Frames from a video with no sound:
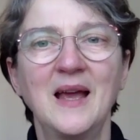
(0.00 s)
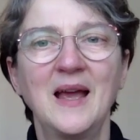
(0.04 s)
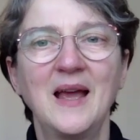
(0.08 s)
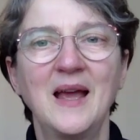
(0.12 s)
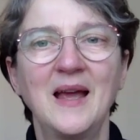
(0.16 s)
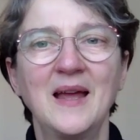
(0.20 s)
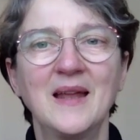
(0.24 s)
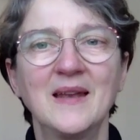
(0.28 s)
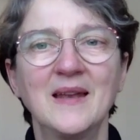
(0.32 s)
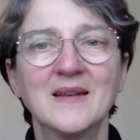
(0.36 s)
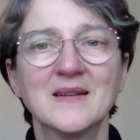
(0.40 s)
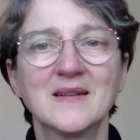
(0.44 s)

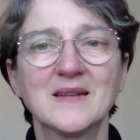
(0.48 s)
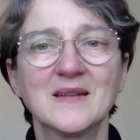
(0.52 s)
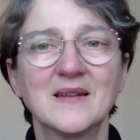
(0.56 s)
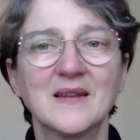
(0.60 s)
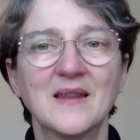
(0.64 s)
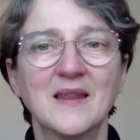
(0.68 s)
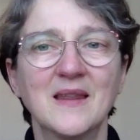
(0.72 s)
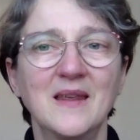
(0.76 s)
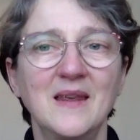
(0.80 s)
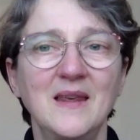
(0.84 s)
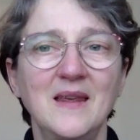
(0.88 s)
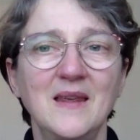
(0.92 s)
And
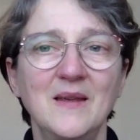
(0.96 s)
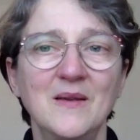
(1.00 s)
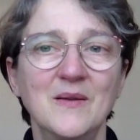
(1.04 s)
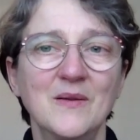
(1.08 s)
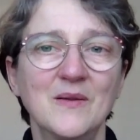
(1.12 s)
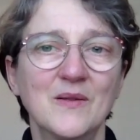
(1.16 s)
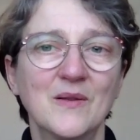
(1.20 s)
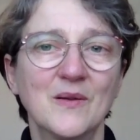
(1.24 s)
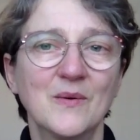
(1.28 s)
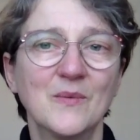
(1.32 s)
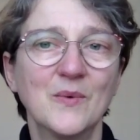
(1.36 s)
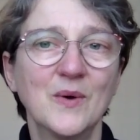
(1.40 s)
the
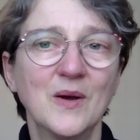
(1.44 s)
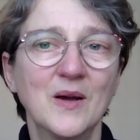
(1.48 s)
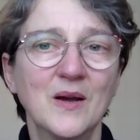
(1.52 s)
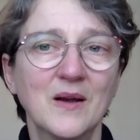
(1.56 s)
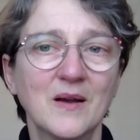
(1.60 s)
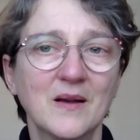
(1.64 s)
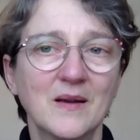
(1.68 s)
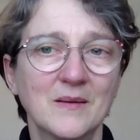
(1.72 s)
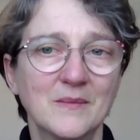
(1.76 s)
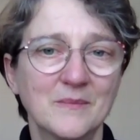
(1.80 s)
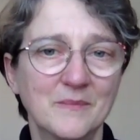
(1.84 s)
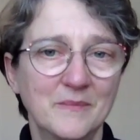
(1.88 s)

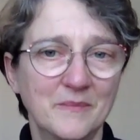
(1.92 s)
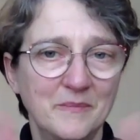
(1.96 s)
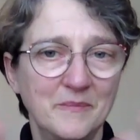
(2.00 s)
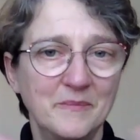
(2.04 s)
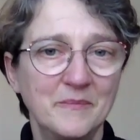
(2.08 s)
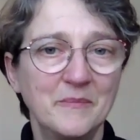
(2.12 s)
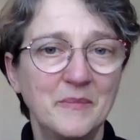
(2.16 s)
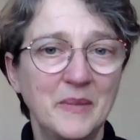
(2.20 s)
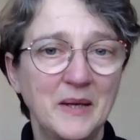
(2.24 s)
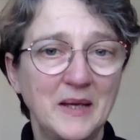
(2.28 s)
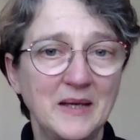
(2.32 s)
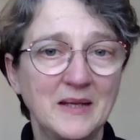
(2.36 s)
work
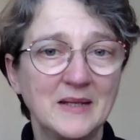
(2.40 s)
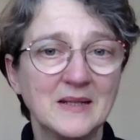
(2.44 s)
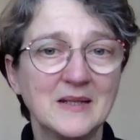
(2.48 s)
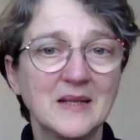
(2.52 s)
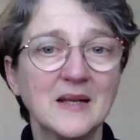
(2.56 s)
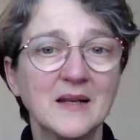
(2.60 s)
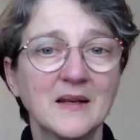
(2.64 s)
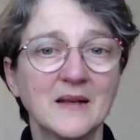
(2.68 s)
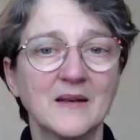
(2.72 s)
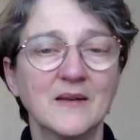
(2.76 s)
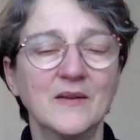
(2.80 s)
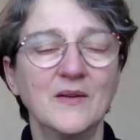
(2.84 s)
being
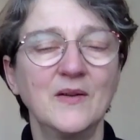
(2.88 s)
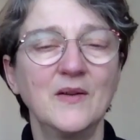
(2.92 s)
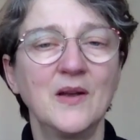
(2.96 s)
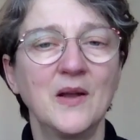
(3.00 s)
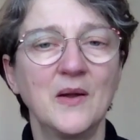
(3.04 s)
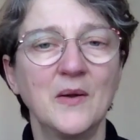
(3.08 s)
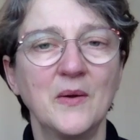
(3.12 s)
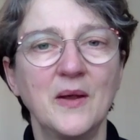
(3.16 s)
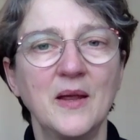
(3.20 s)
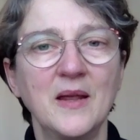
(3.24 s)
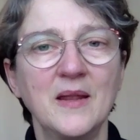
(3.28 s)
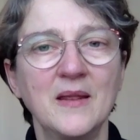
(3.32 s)
done,
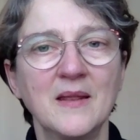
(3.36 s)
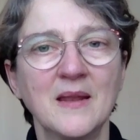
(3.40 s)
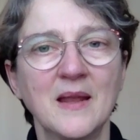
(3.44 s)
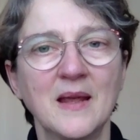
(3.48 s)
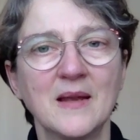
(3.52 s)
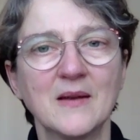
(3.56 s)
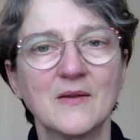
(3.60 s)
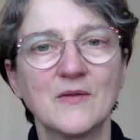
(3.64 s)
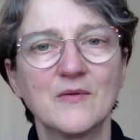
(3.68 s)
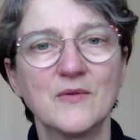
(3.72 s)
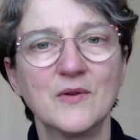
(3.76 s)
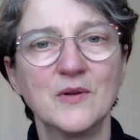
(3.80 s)
in
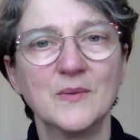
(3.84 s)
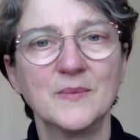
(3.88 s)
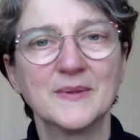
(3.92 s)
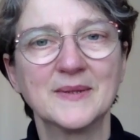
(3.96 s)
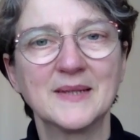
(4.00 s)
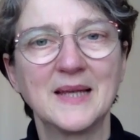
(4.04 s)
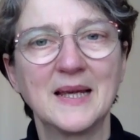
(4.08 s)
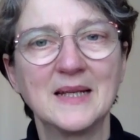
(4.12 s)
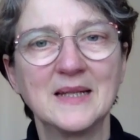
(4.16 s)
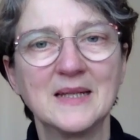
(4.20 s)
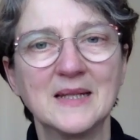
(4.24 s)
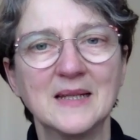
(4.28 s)
that group
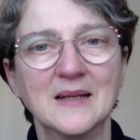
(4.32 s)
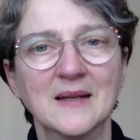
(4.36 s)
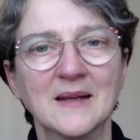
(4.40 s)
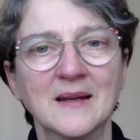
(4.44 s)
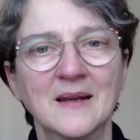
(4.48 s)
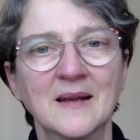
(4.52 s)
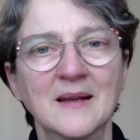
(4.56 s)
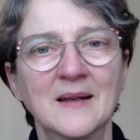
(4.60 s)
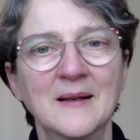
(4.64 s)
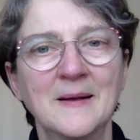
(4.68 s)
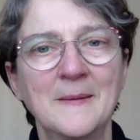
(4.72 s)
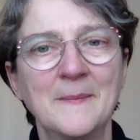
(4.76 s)
setting
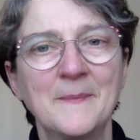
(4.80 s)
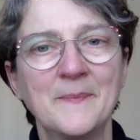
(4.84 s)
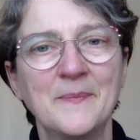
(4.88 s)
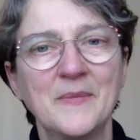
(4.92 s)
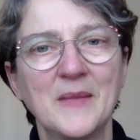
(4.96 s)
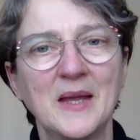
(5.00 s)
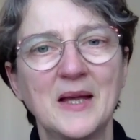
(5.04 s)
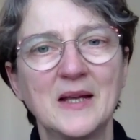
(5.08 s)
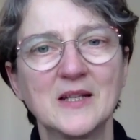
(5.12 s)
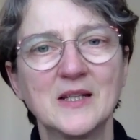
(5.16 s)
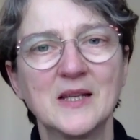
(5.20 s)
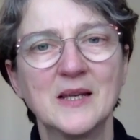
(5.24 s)

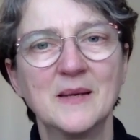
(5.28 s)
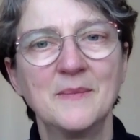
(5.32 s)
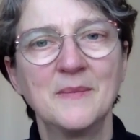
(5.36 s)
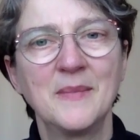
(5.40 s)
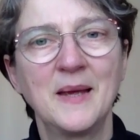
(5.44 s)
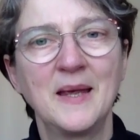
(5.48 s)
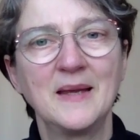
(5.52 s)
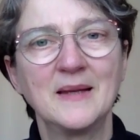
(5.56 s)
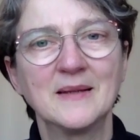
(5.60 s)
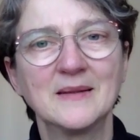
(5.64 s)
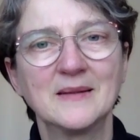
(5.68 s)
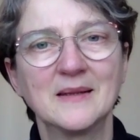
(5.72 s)
actually
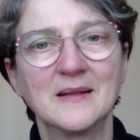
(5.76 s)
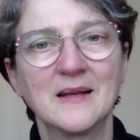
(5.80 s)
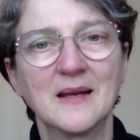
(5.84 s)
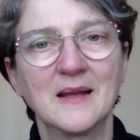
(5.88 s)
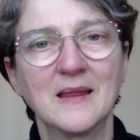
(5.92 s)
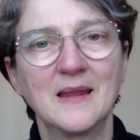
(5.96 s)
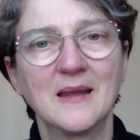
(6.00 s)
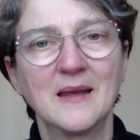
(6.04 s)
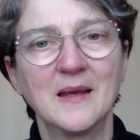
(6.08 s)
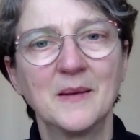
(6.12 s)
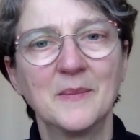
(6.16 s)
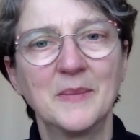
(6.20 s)
makes it, I
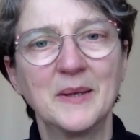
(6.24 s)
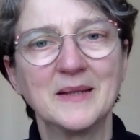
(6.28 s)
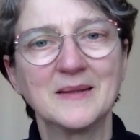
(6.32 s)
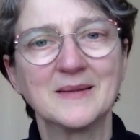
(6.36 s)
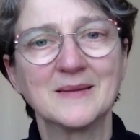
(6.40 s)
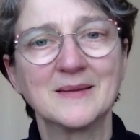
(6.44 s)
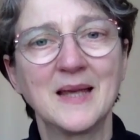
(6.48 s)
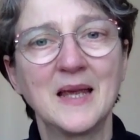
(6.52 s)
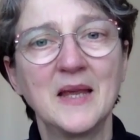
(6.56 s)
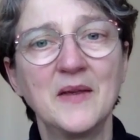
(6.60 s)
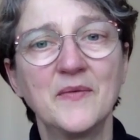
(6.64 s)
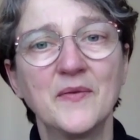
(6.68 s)
think, a bit
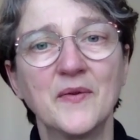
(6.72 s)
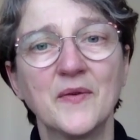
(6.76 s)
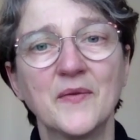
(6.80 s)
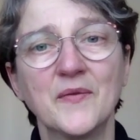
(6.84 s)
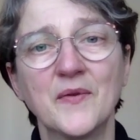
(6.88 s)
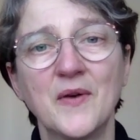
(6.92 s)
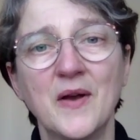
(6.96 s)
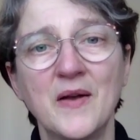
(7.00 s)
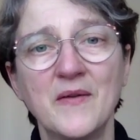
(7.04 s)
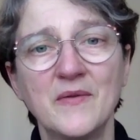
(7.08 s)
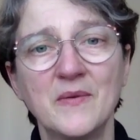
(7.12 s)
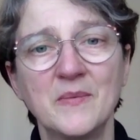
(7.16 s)
safer
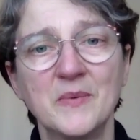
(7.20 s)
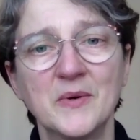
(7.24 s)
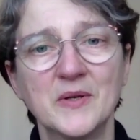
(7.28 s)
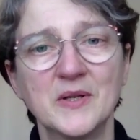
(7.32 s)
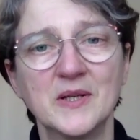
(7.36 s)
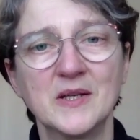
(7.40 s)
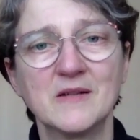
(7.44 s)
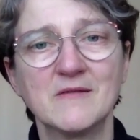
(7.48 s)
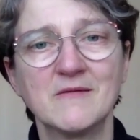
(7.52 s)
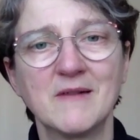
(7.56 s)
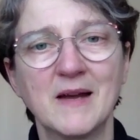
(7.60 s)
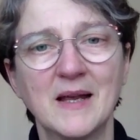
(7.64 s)
for
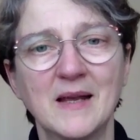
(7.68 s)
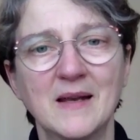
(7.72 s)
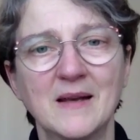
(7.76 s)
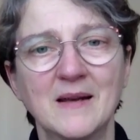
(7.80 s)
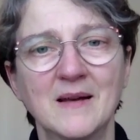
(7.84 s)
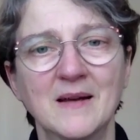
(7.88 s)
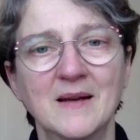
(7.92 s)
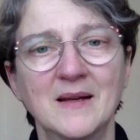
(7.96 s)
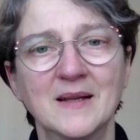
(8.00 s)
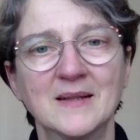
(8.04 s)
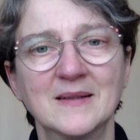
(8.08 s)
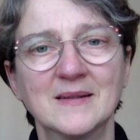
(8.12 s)
everybody to
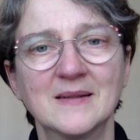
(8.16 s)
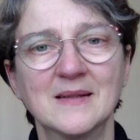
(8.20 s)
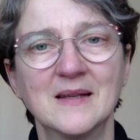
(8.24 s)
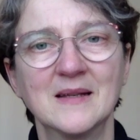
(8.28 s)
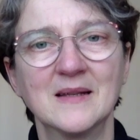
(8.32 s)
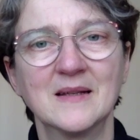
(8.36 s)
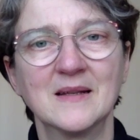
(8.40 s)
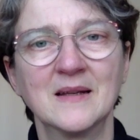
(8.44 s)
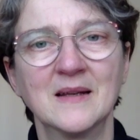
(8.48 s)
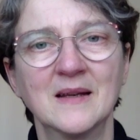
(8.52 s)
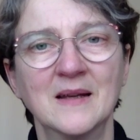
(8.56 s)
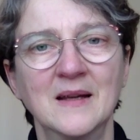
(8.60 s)
recognize
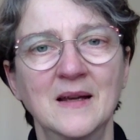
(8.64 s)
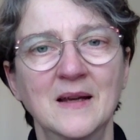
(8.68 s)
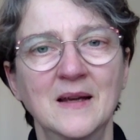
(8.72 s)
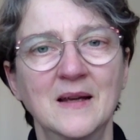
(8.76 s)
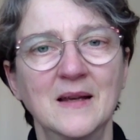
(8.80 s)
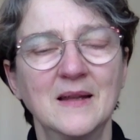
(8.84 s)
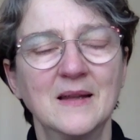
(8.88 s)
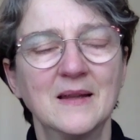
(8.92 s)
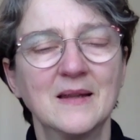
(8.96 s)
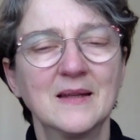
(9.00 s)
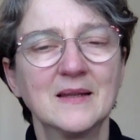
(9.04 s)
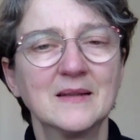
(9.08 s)
that
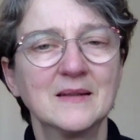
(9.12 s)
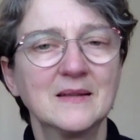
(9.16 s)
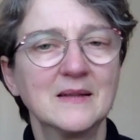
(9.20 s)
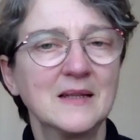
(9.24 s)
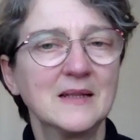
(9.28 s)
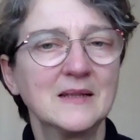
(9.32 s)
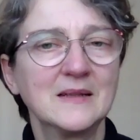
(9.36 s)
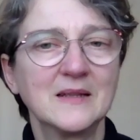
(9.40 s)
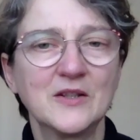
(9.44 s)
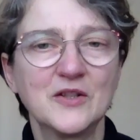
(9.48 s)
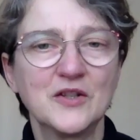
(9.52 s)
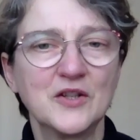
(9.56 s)

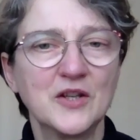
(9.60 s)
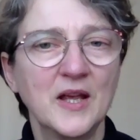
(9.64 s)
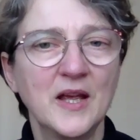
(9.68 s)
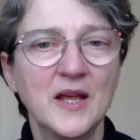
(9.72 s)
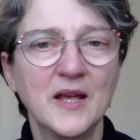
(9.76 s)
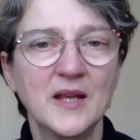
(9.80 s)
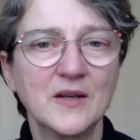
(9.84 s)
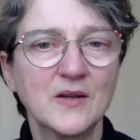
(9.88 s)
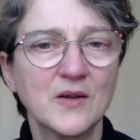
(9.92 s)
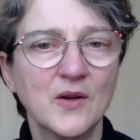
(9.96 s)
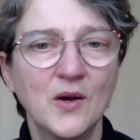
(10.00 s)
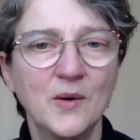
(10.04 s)
these are
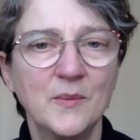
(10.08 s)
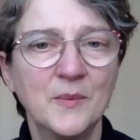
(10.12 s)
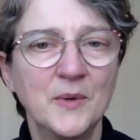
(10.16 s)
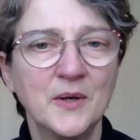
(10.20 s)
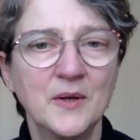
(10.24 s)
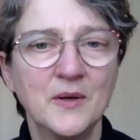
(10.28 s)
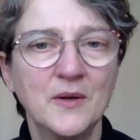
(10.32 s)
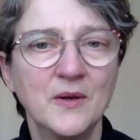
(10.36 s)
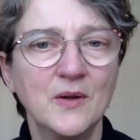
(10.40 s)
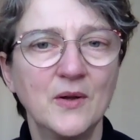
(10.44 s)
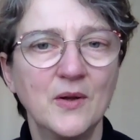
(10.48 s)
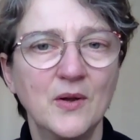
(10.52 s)
shared
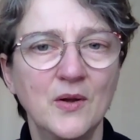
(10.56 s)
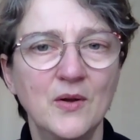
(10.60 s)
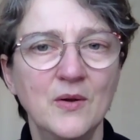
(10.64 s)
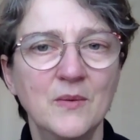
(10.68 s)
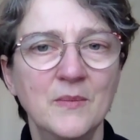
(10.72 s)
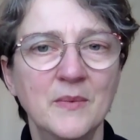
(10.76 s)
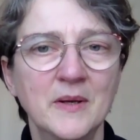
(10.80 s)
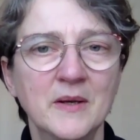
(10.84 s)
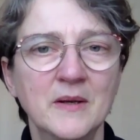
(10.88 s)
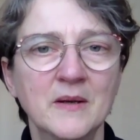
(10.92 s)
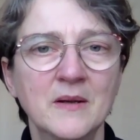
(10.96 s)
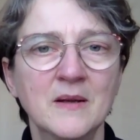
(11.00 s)
common
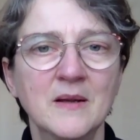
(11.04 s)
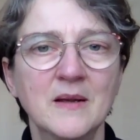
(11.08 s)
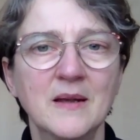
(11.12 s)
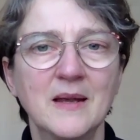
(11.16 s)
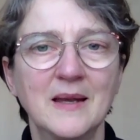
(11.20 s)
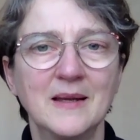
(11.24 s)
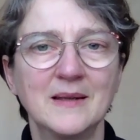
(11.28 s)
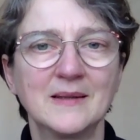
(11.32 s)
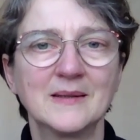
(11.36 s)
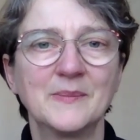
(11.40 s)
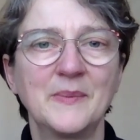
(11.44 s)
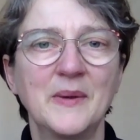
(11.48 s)
human
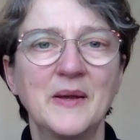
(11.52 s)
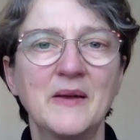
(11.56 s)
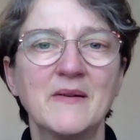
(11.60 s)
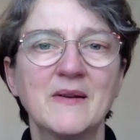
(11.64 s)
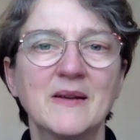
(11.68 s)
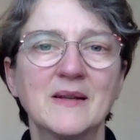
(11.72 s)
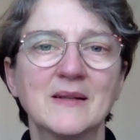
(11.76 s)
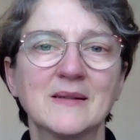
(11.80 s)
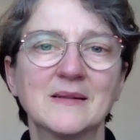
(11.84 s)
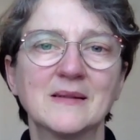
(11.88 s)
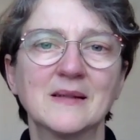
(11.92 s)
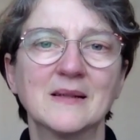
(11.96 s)

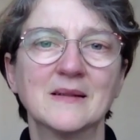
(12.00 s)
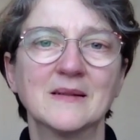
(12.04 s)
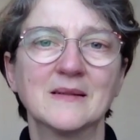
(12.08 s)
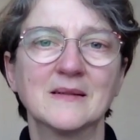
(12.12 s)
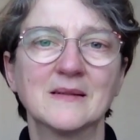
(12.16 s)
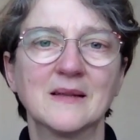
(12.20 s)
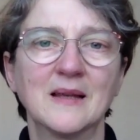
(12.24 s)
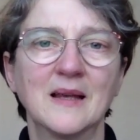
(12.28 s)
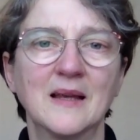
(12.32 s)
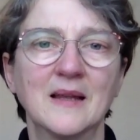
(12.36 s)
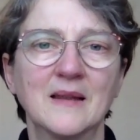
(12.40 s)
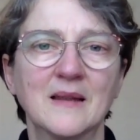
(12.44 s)

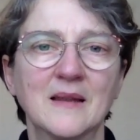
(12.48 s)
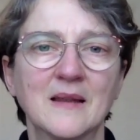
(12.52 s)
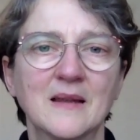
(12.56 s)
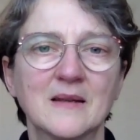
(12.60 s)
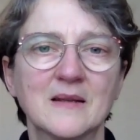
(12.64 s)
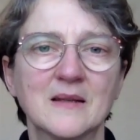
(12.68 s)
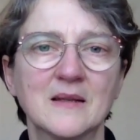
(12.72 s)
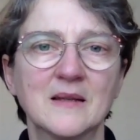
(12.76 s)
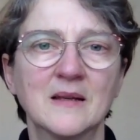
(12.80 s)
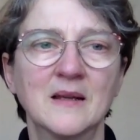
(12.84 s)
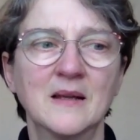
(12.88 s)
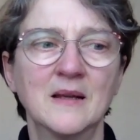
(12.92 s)
experiences and
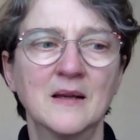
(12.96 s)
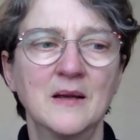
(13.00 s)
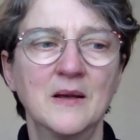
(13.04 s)
that